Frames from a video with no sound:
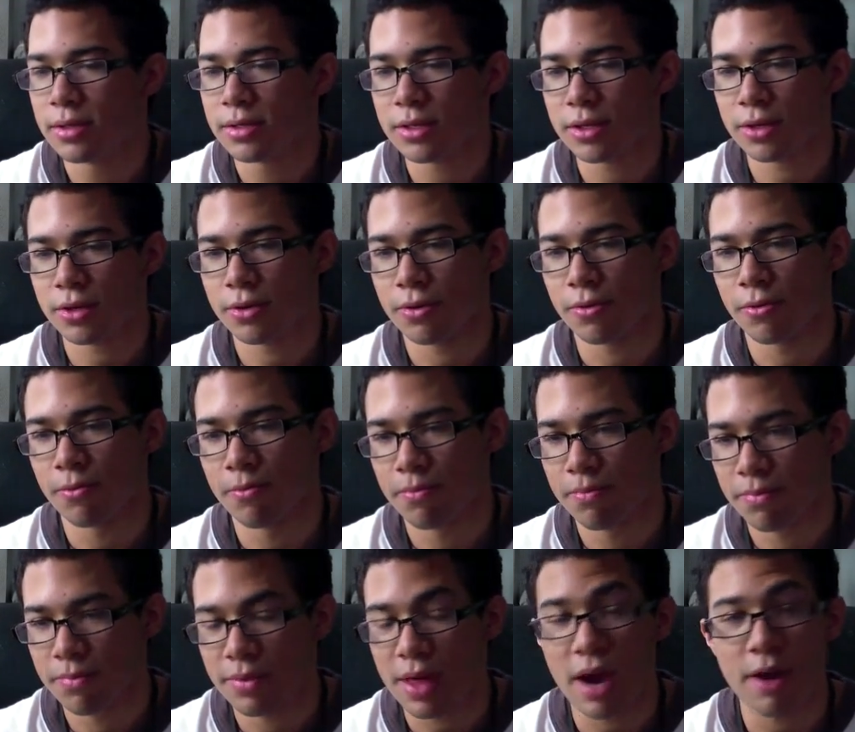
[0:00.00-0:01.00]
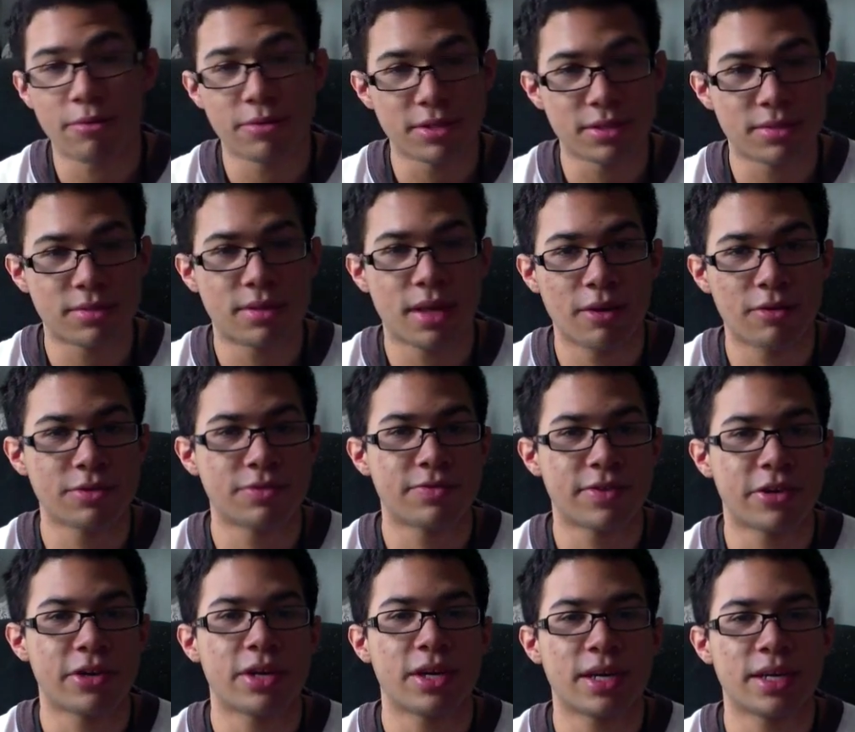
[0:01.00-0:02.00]
So that was
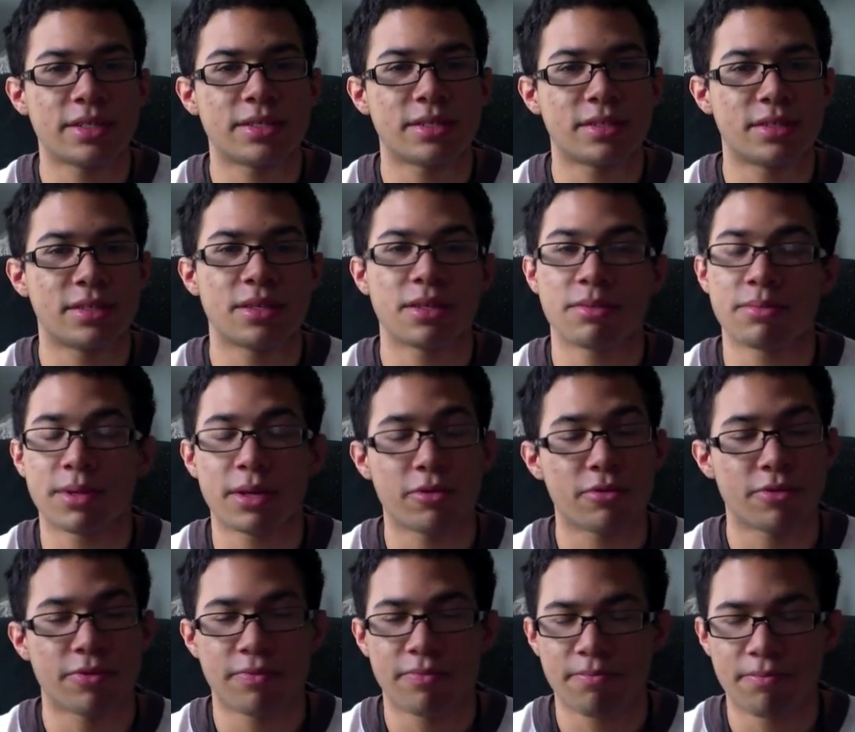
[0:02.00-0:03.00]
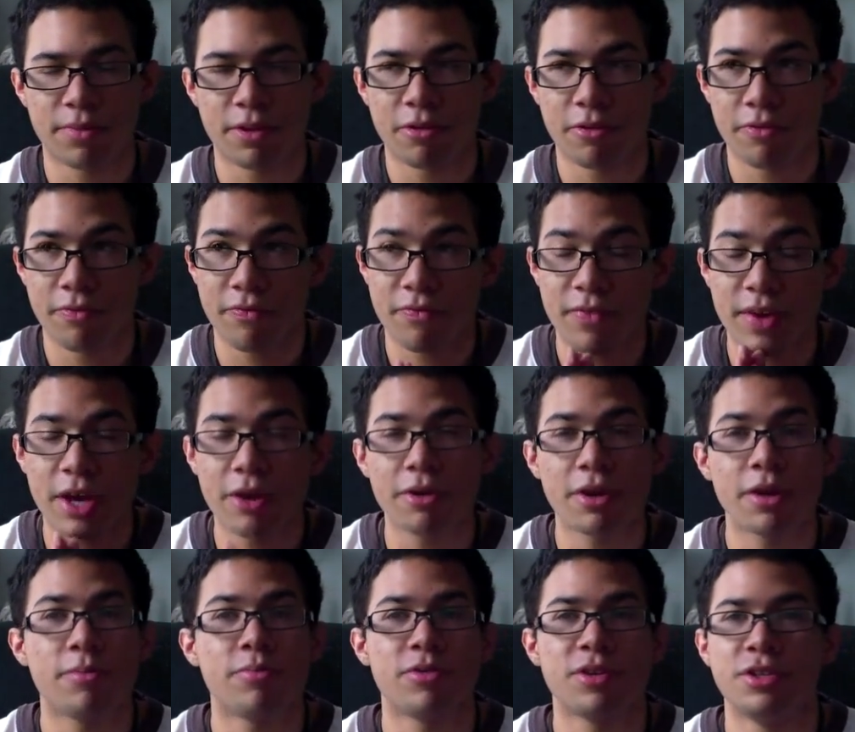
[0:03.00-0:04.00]
very nice to see them. They were
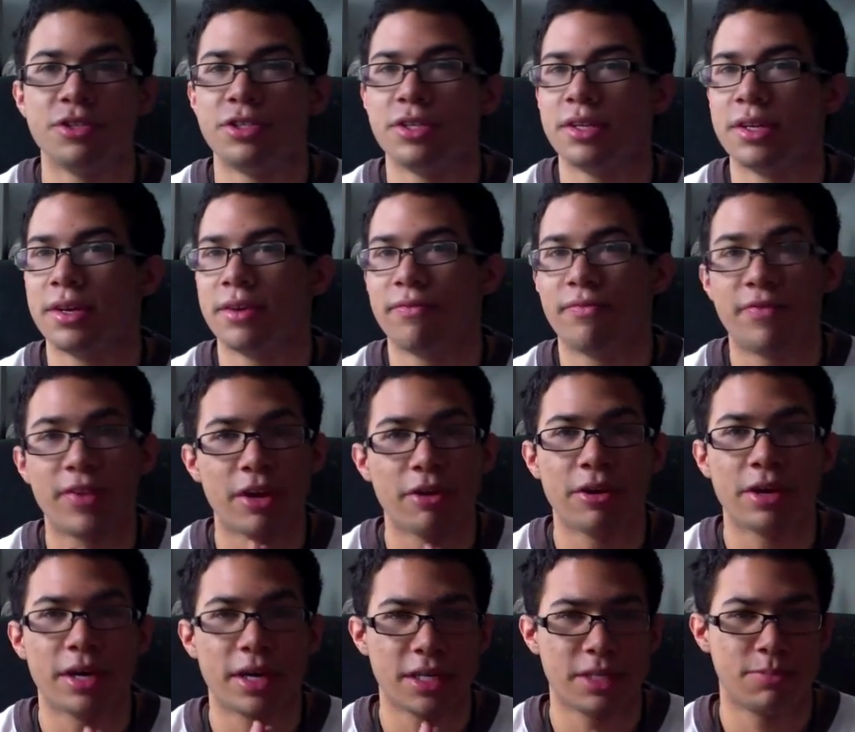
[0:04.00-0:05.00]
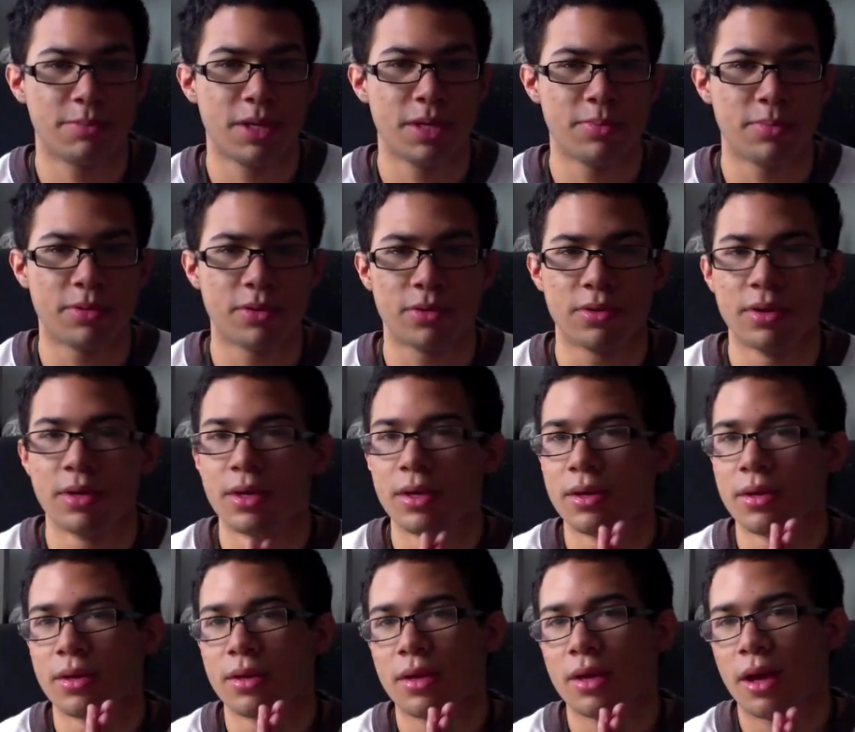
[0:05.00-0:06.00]
very appreciative, very nice people
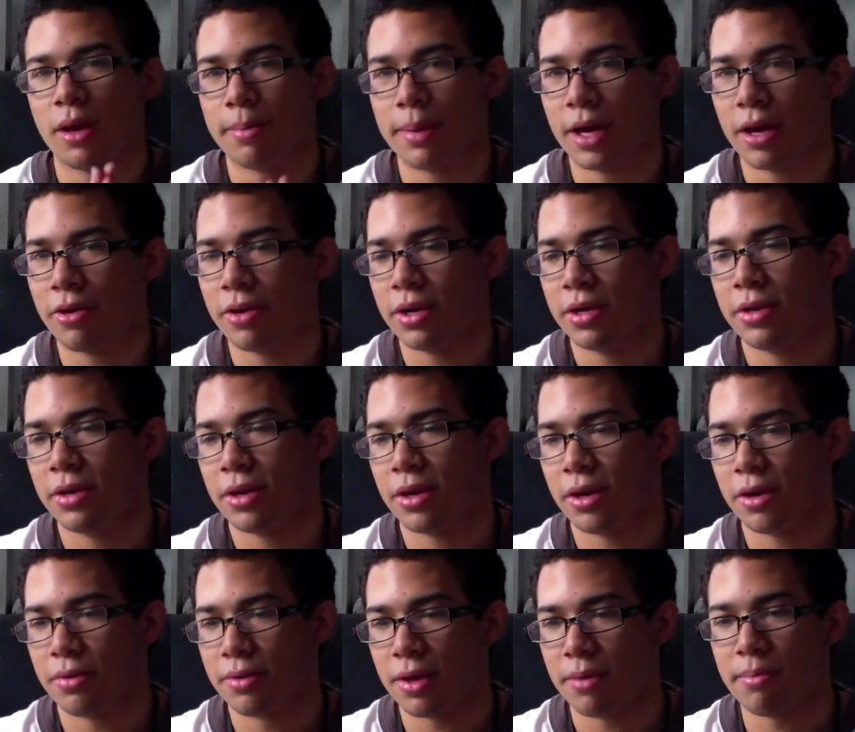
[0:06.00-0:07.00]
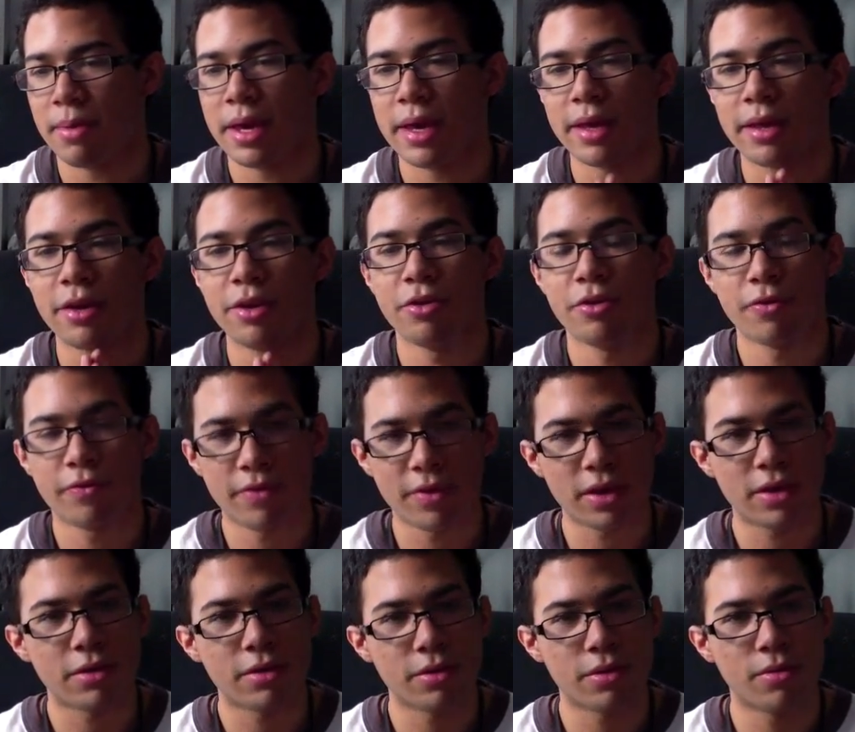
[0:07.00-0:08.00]
about it. They made you
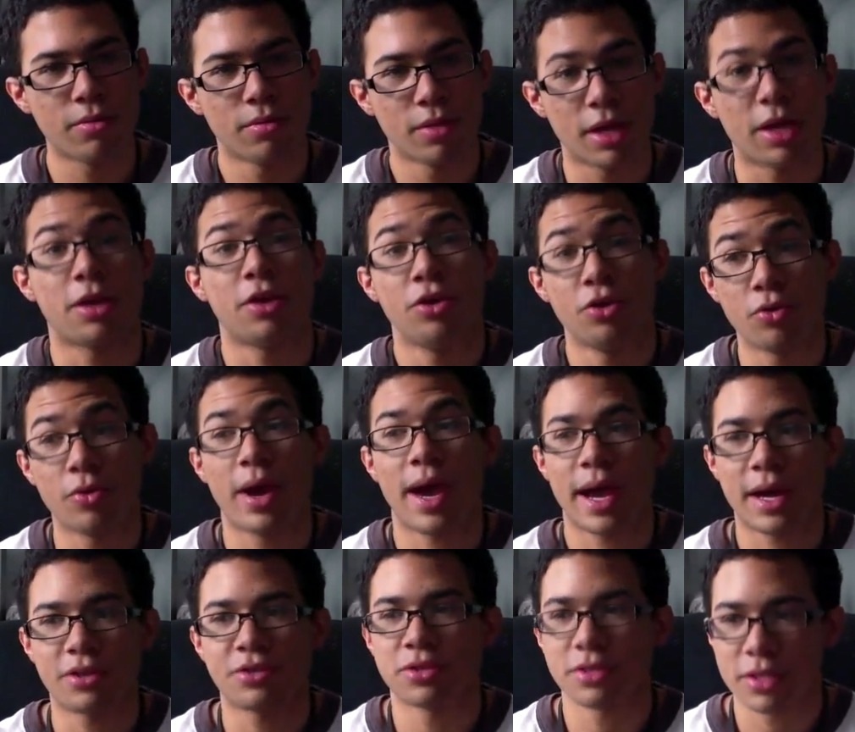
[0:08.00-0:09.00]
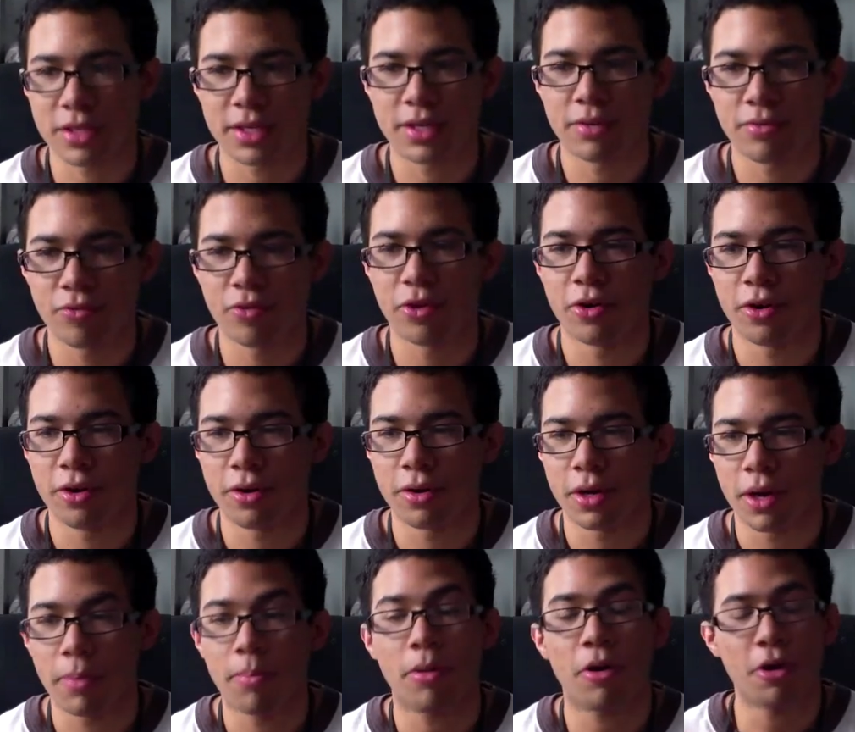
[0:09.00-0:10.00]
feel like you actually were
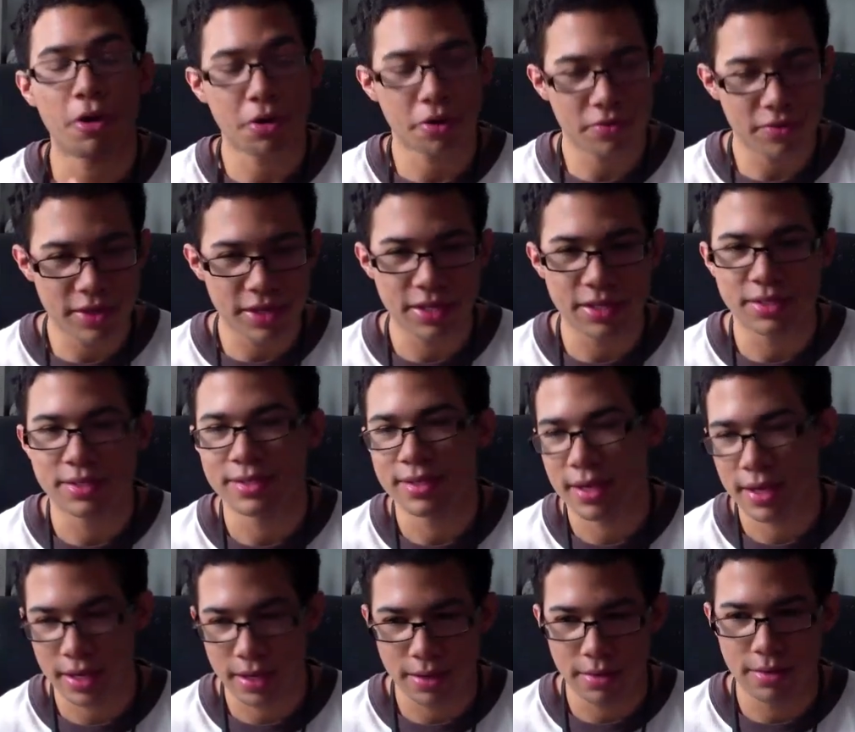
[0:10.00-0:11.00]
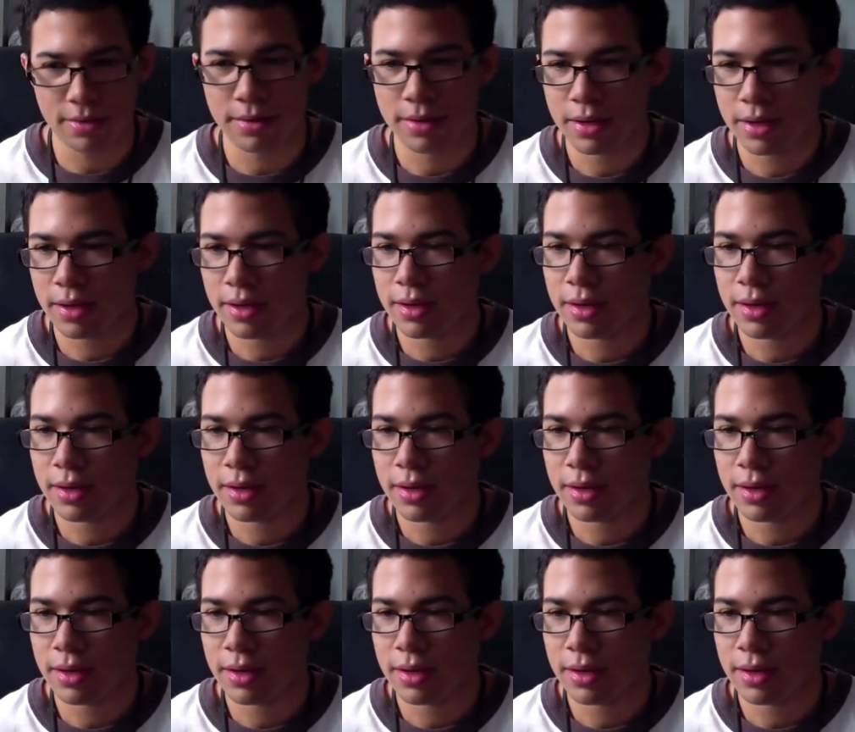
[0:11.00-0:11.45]
a part of this, and